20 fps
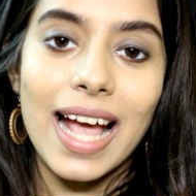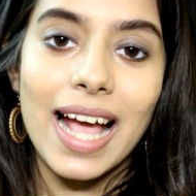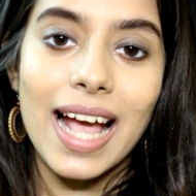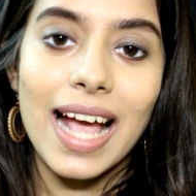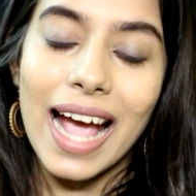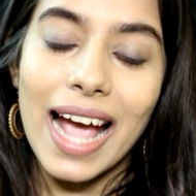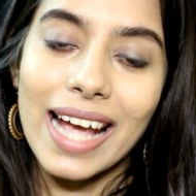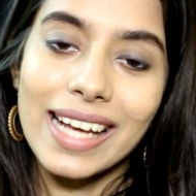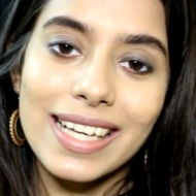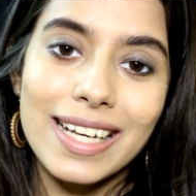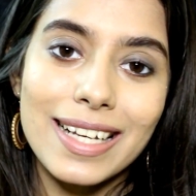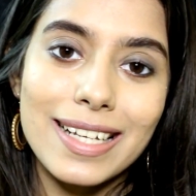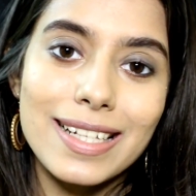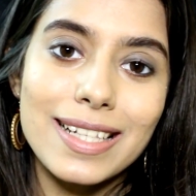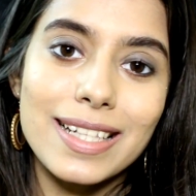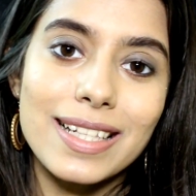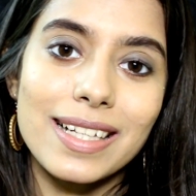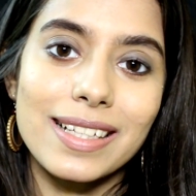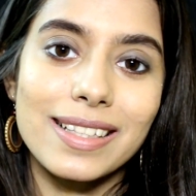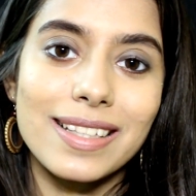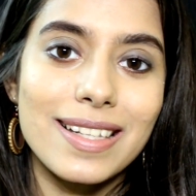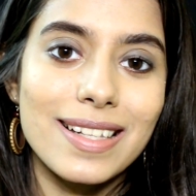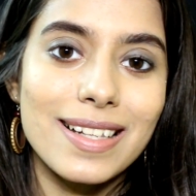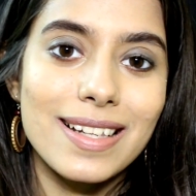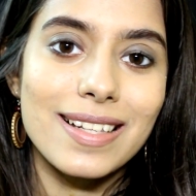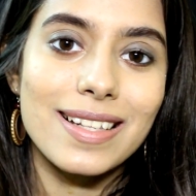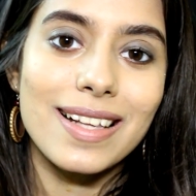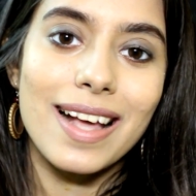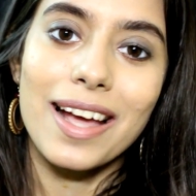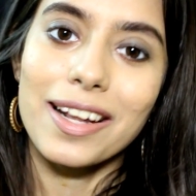Hi guys, this
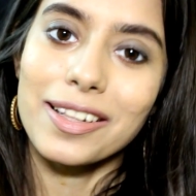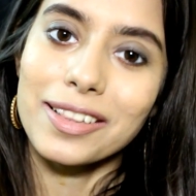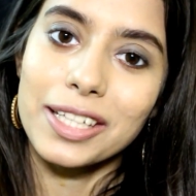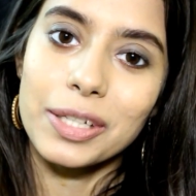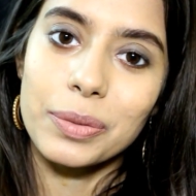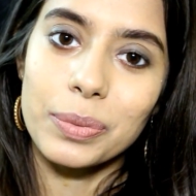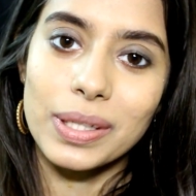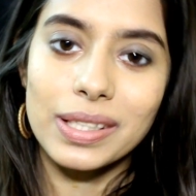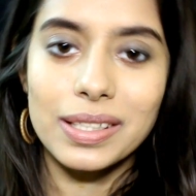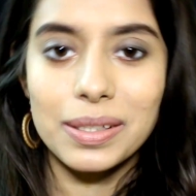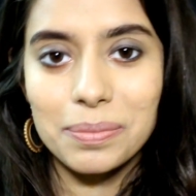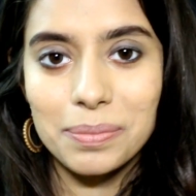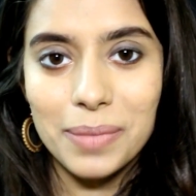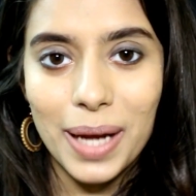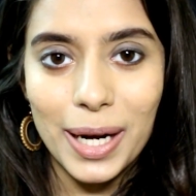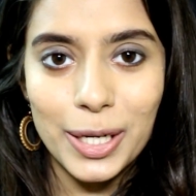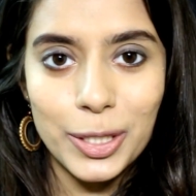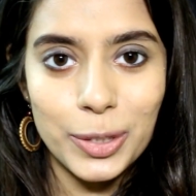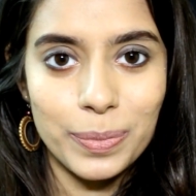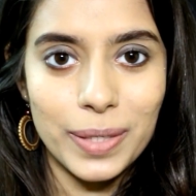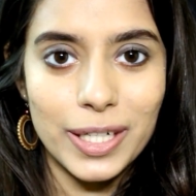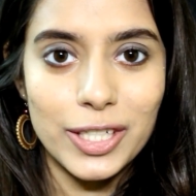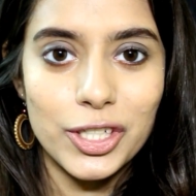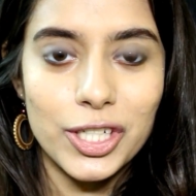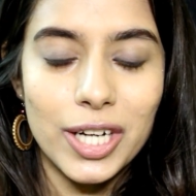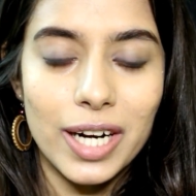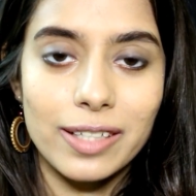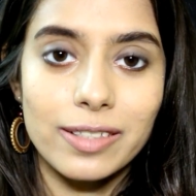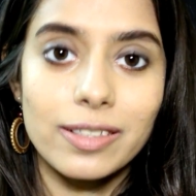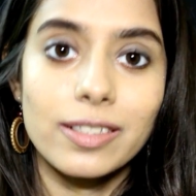is Aarti. Welcome back to my
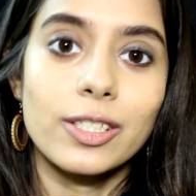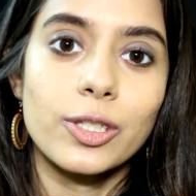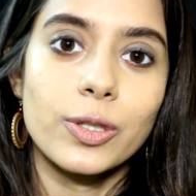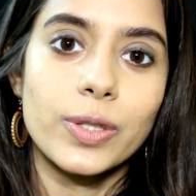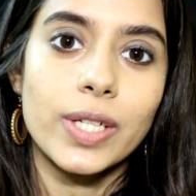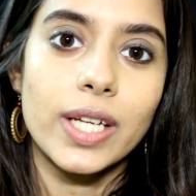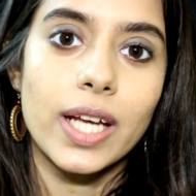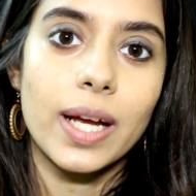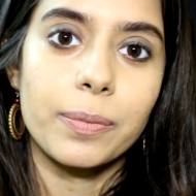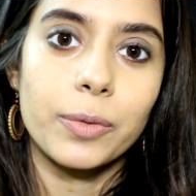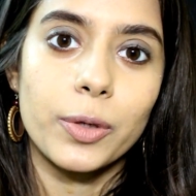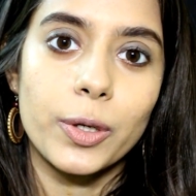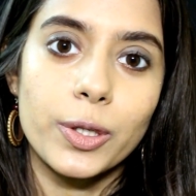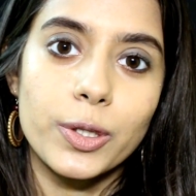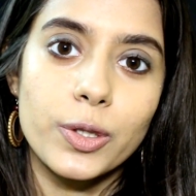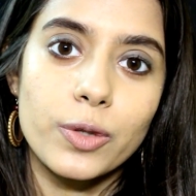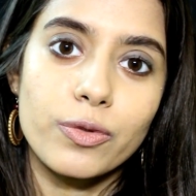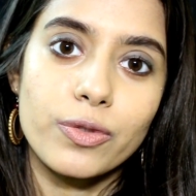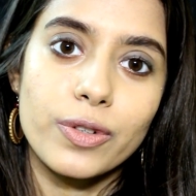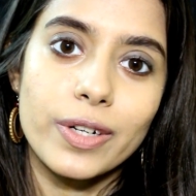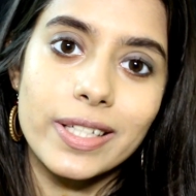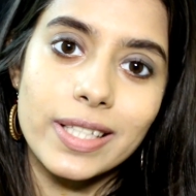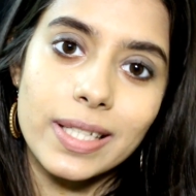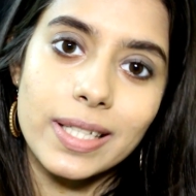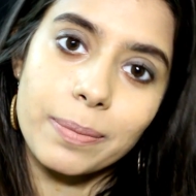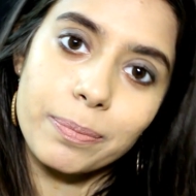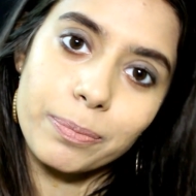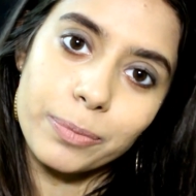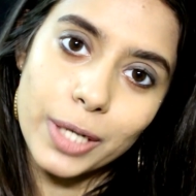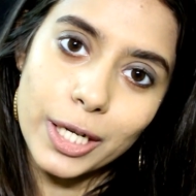channel. Today I'm going to first
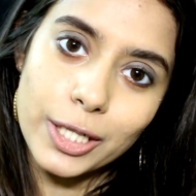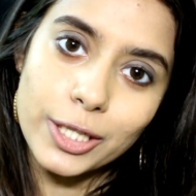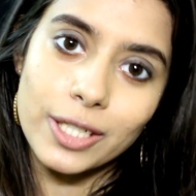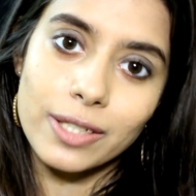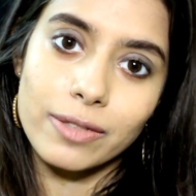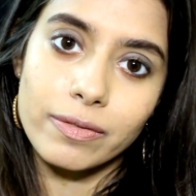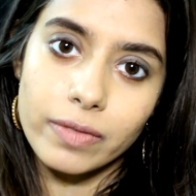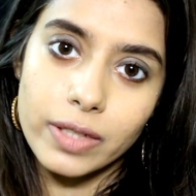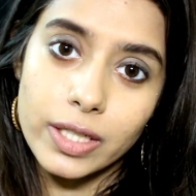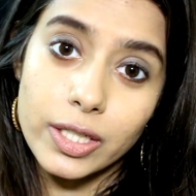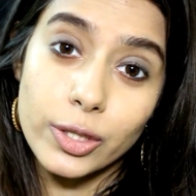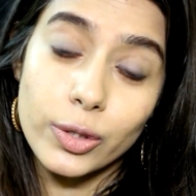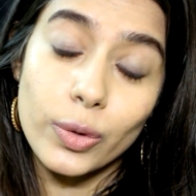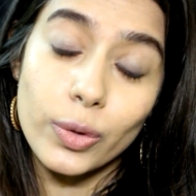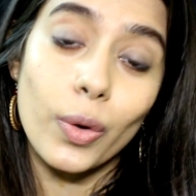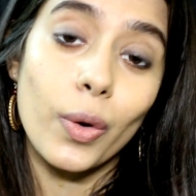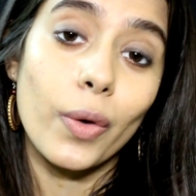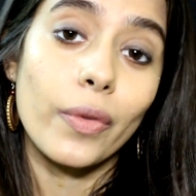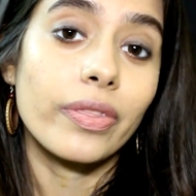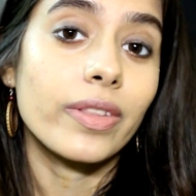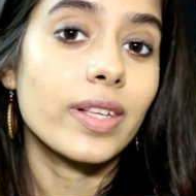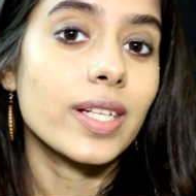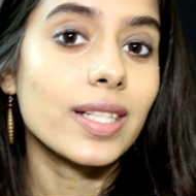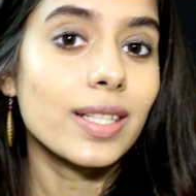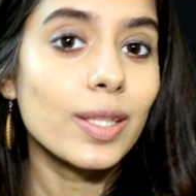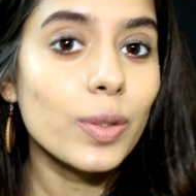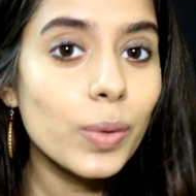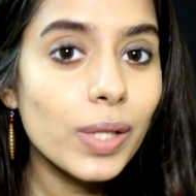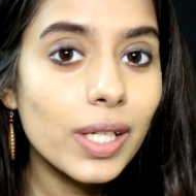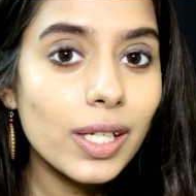impression video on this
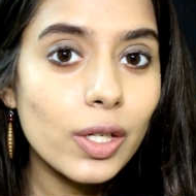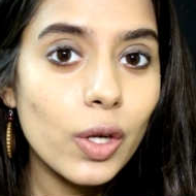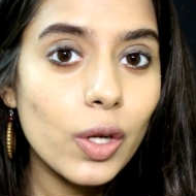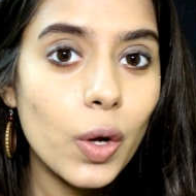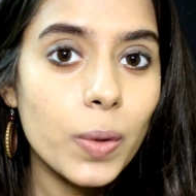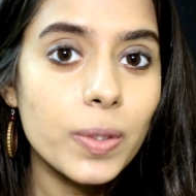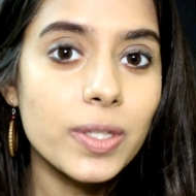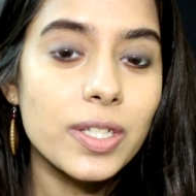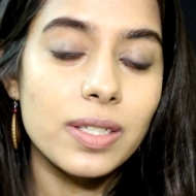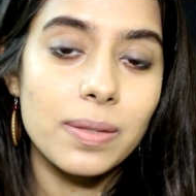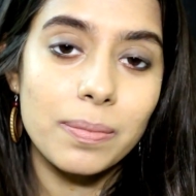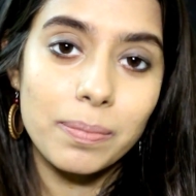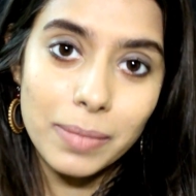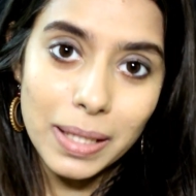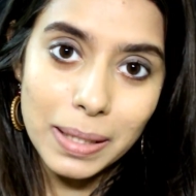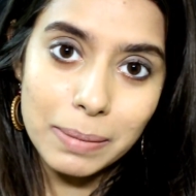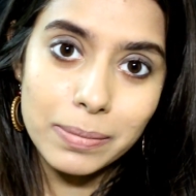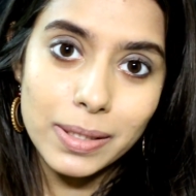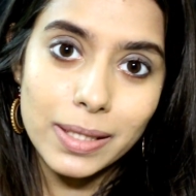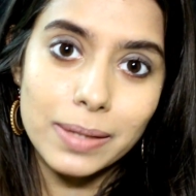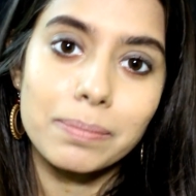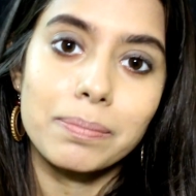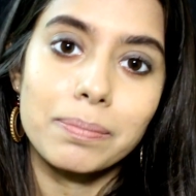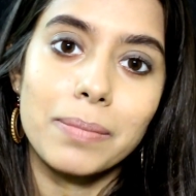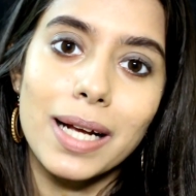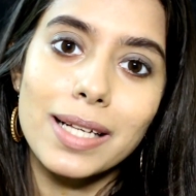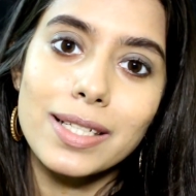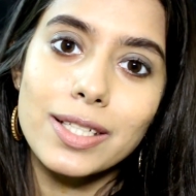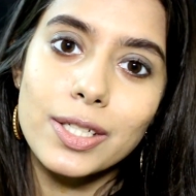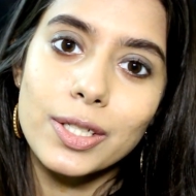newly launched Maybelline
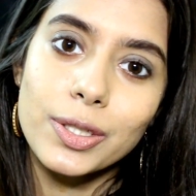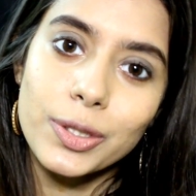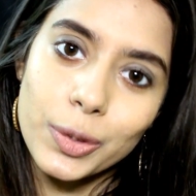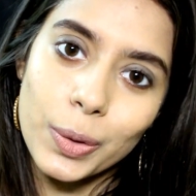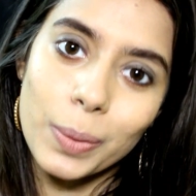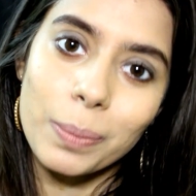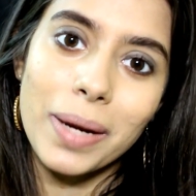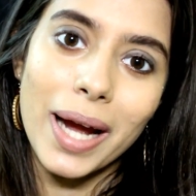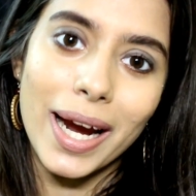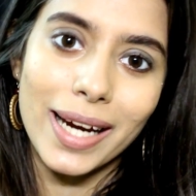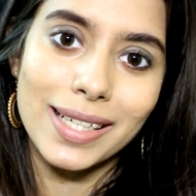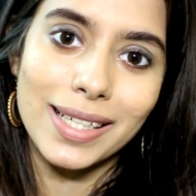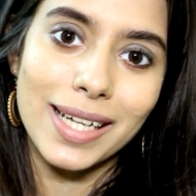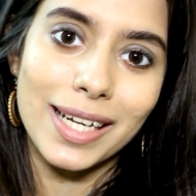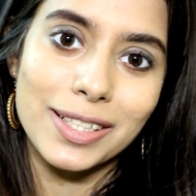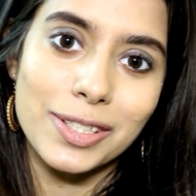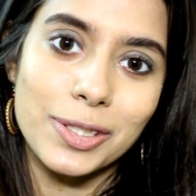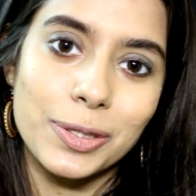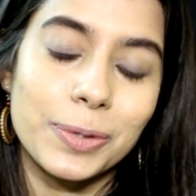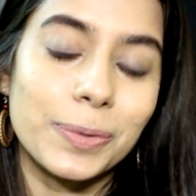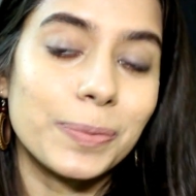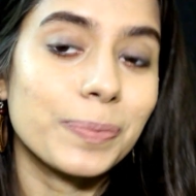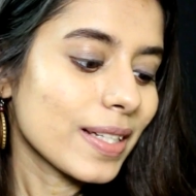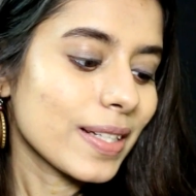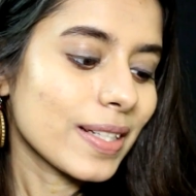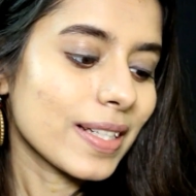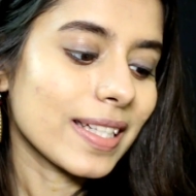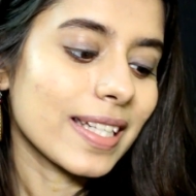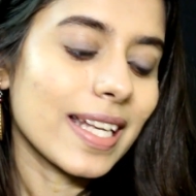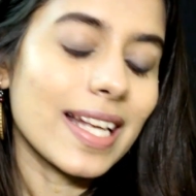Master Chrome Highlighter.
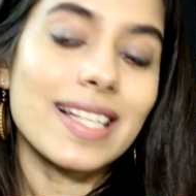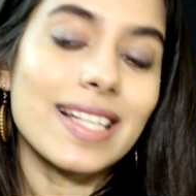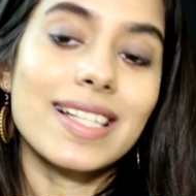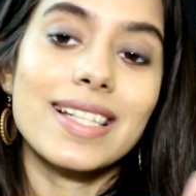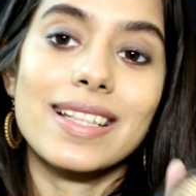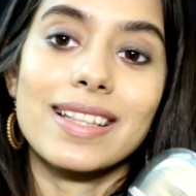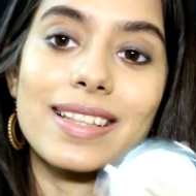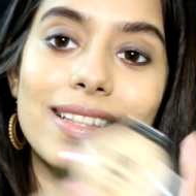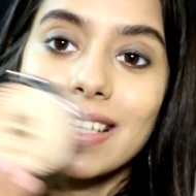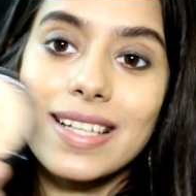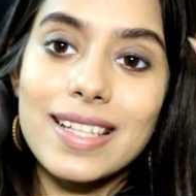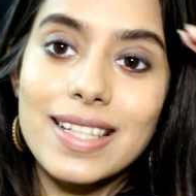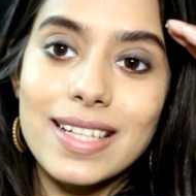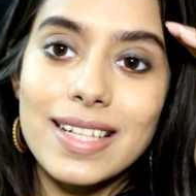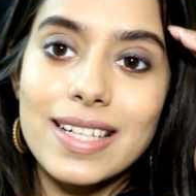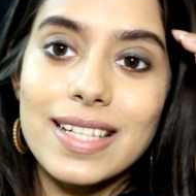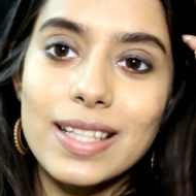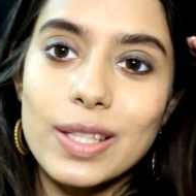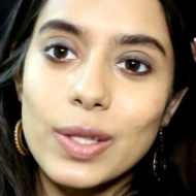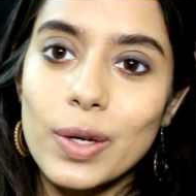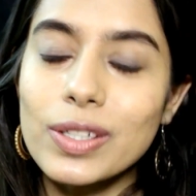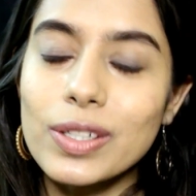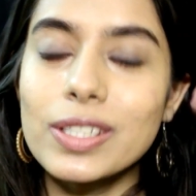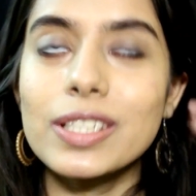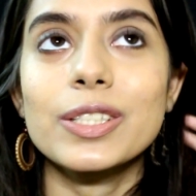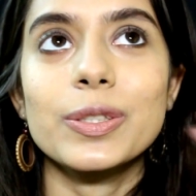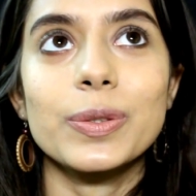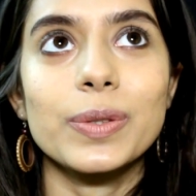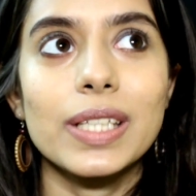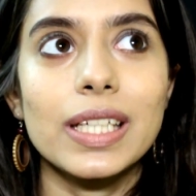Yes, this is not a
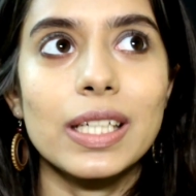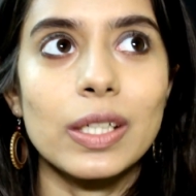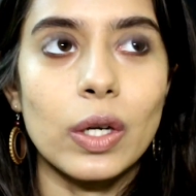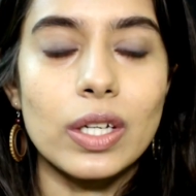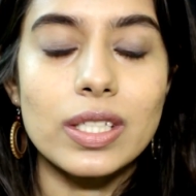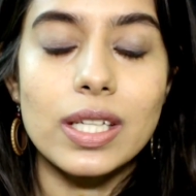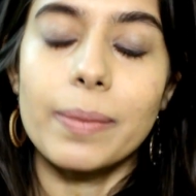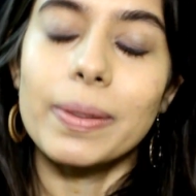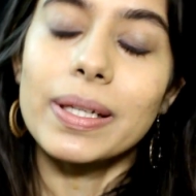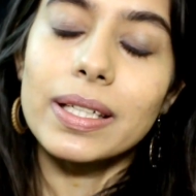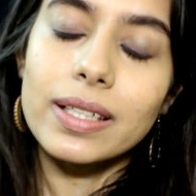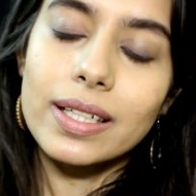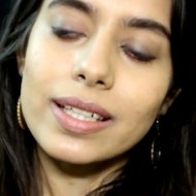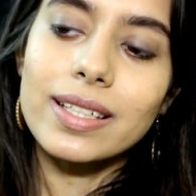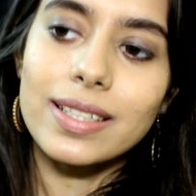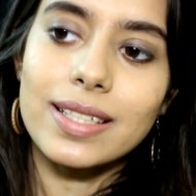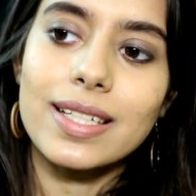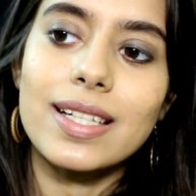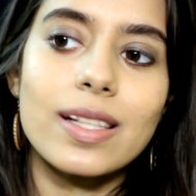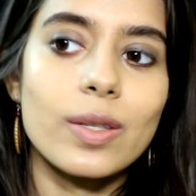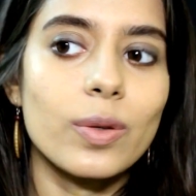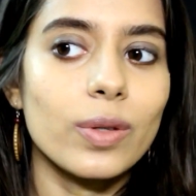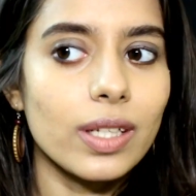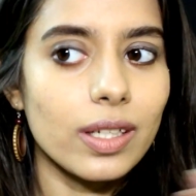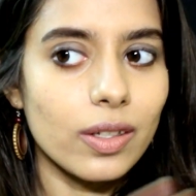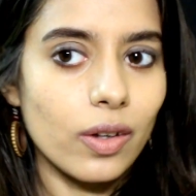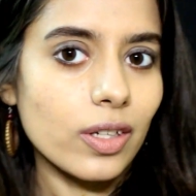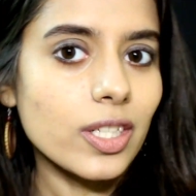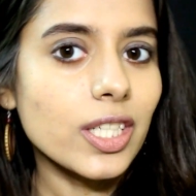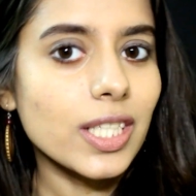newly launched, it is newly
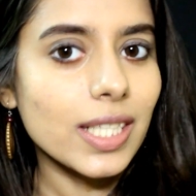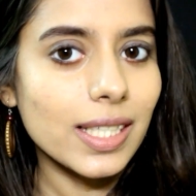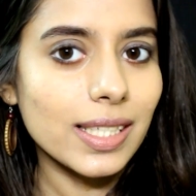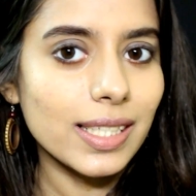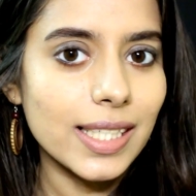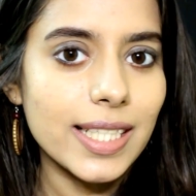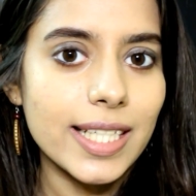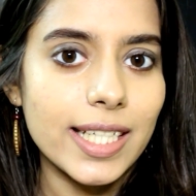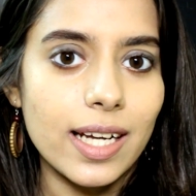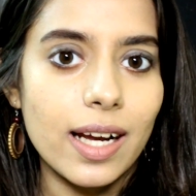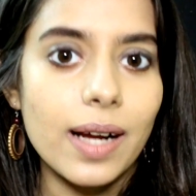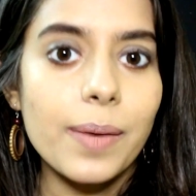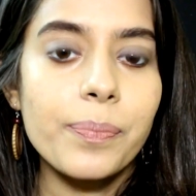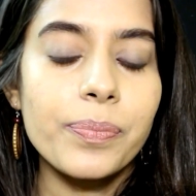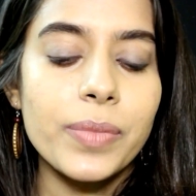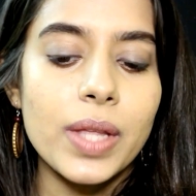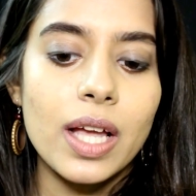launched in India.